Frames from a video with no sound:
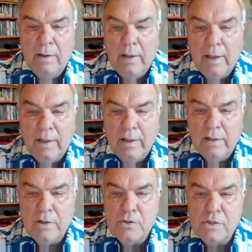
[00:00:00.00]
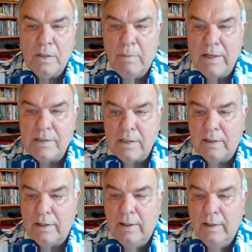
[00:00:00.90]
And here you see
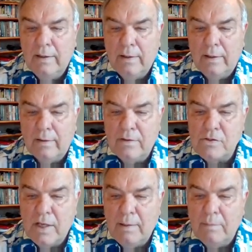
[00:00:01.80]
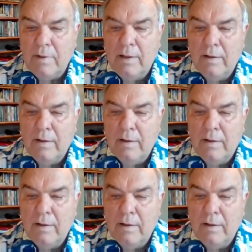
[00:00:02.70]
basically the same